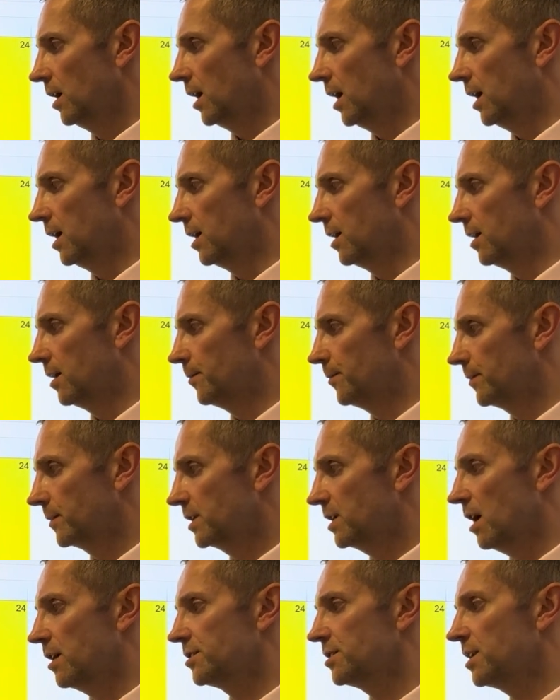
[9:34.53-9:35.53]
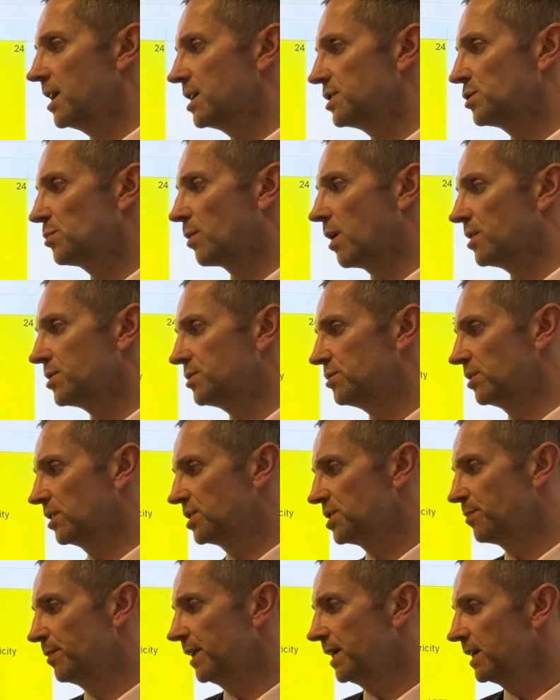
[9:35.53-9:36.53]
Um, candidates were asked to
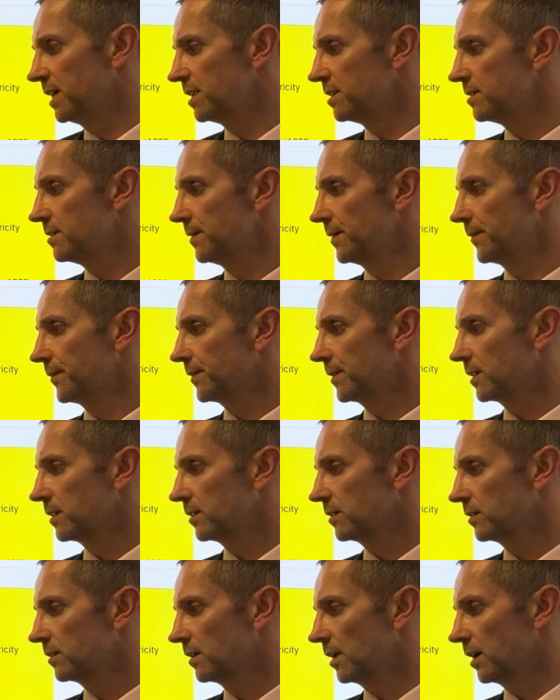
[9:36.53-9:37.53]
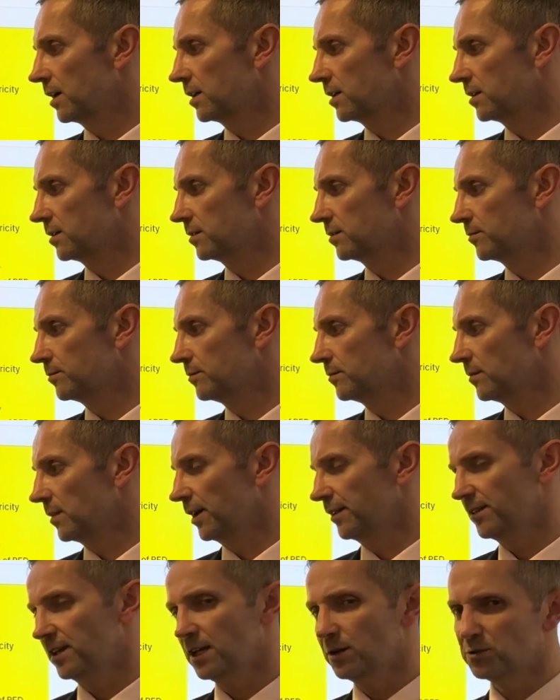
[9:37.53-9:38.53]
explain um, I
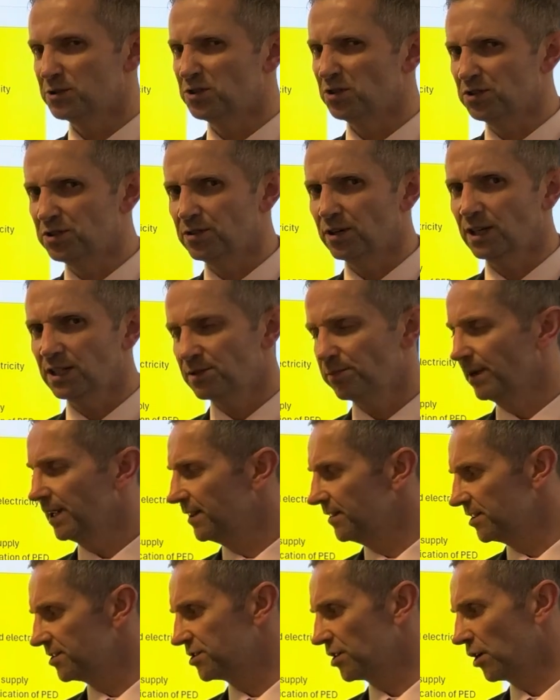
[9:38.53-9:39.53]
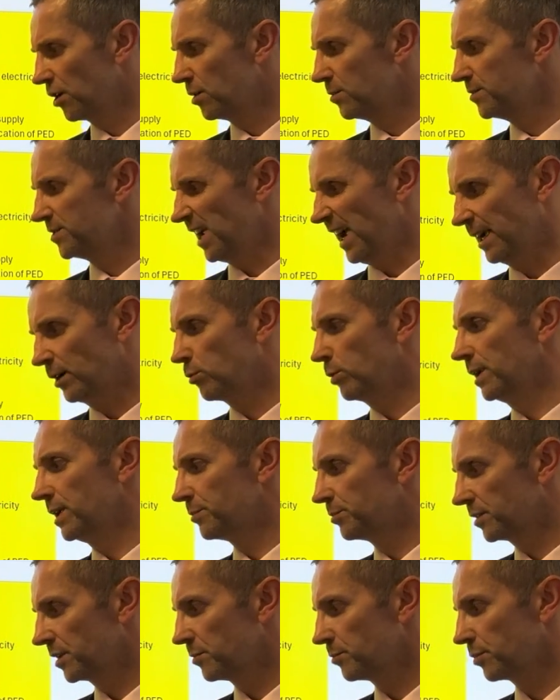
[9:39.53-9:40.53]
think it was just to explain the terms
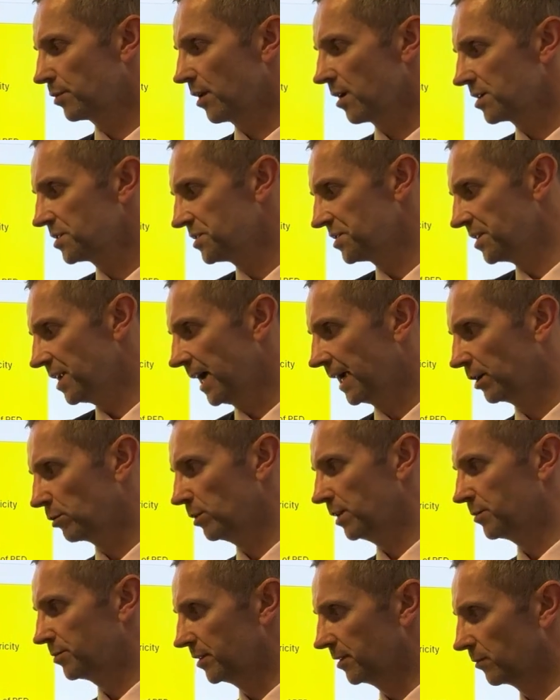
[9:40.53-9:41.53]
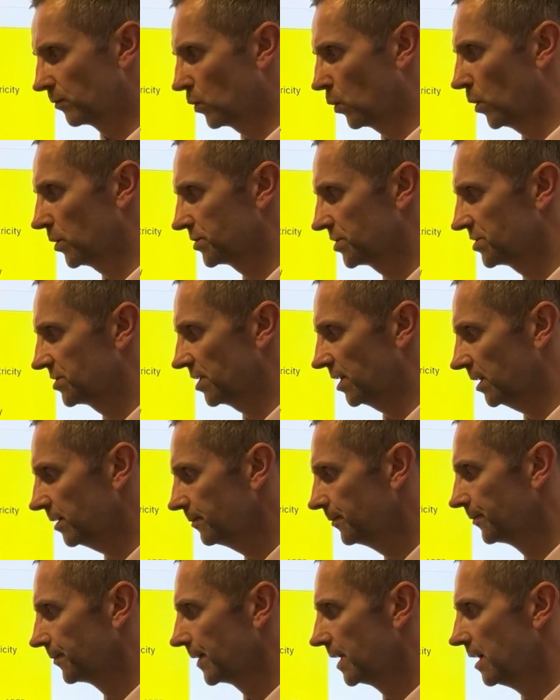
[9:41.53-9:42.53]
equilibrium price and equilibrium
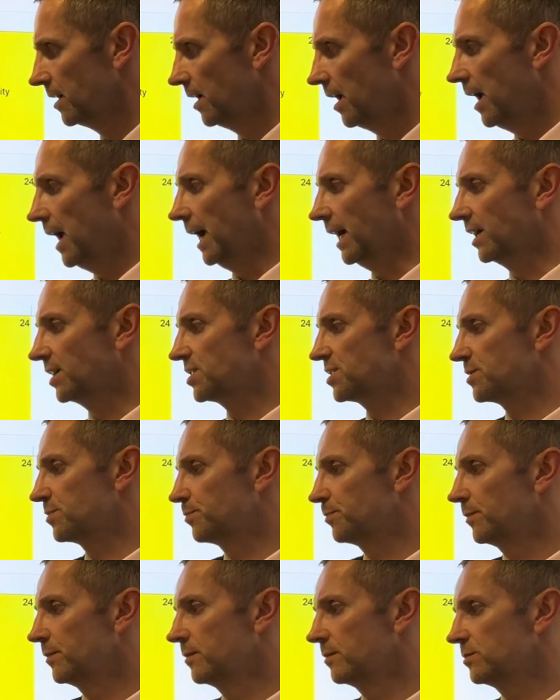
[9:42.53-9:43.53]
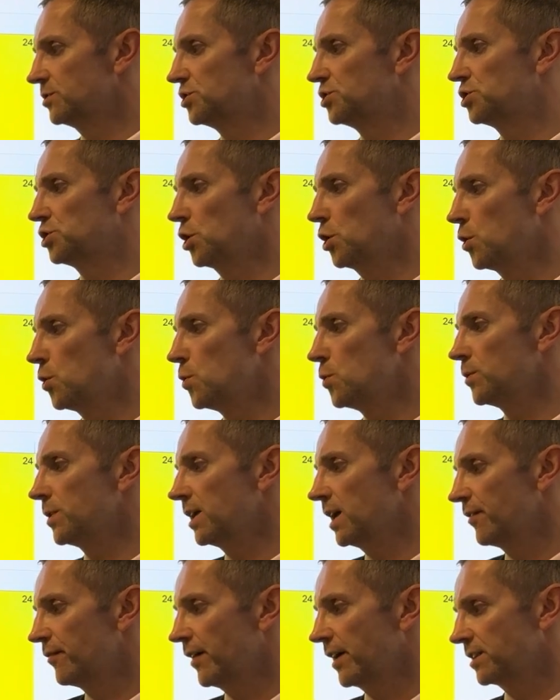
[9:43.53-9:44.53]
quantity. Ex show the
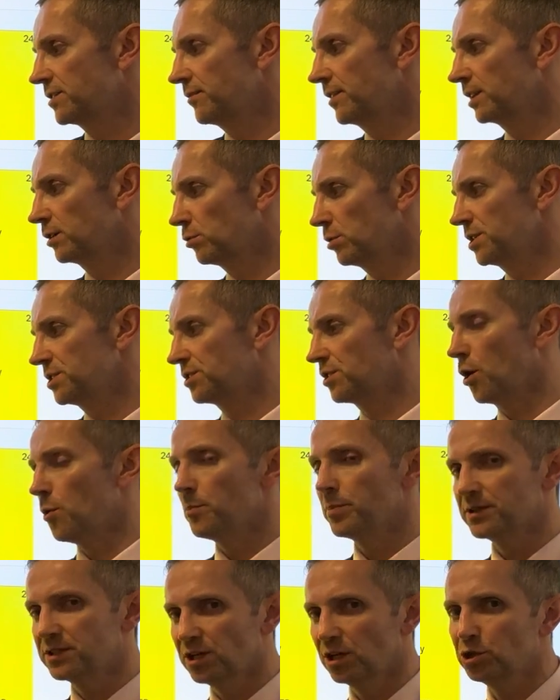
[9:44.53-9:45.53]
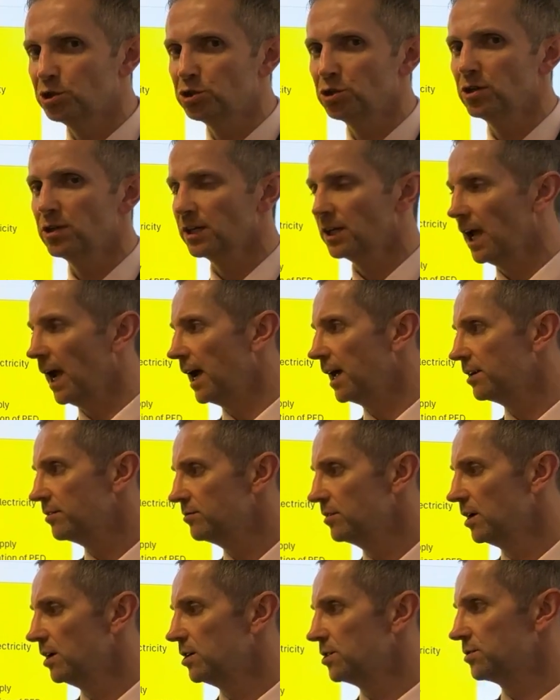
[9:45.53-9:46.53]
effect of increased competition
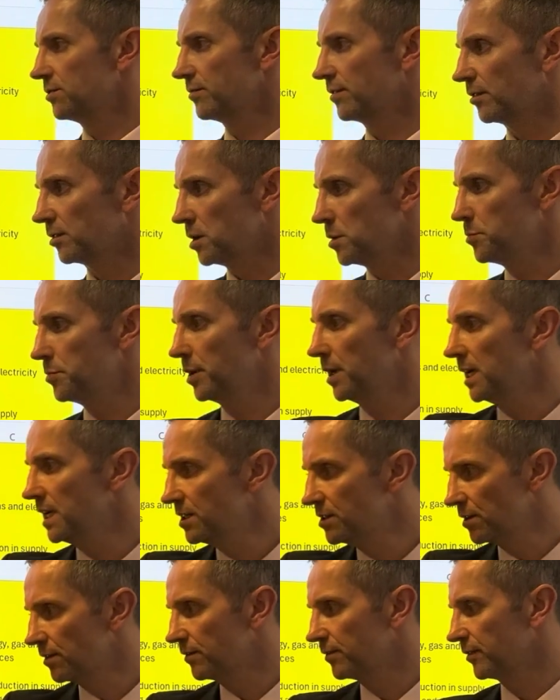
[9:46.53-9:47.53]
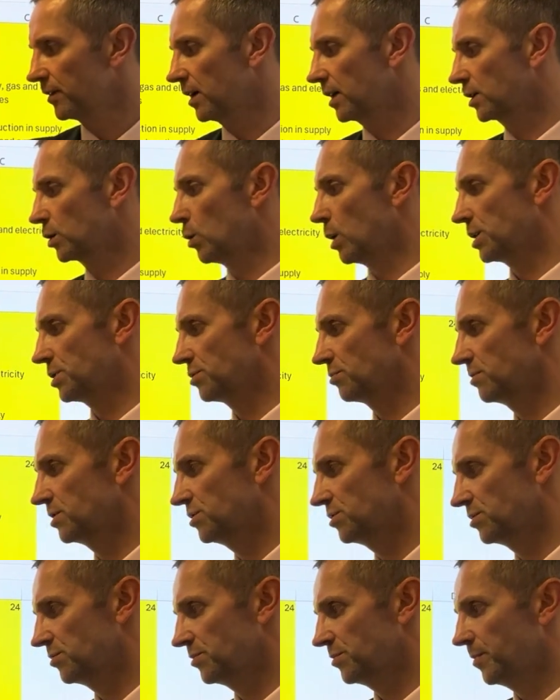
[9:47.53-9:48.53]
again, sort of a repeat of a question which
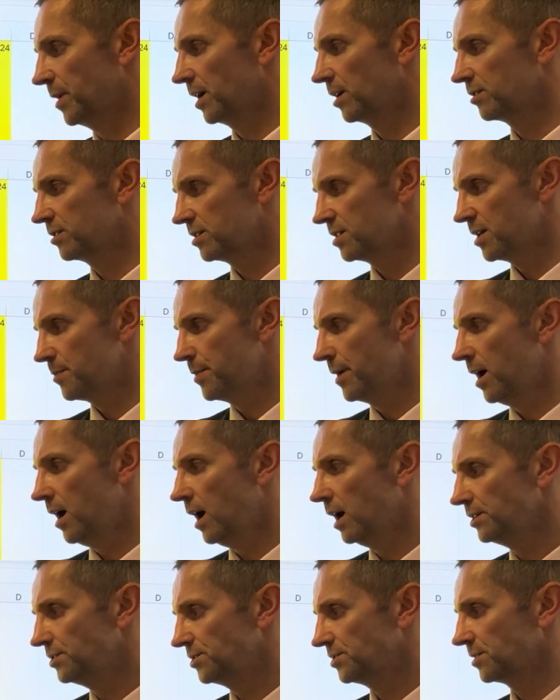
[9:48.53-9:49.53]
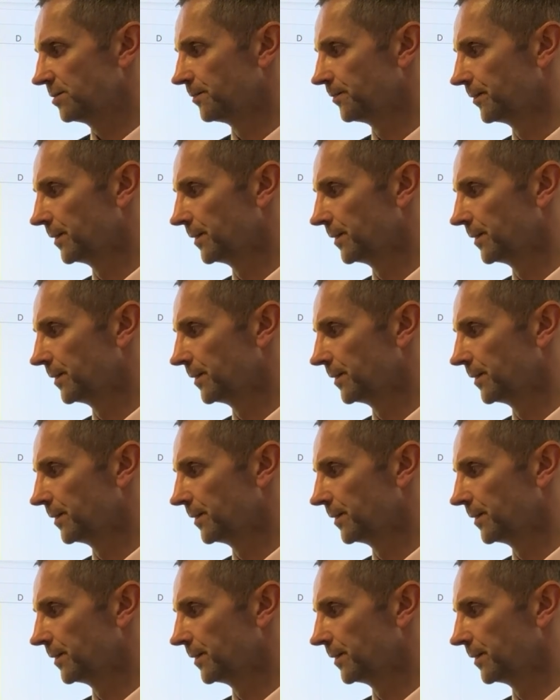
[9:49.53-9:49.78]
has appeared in the past.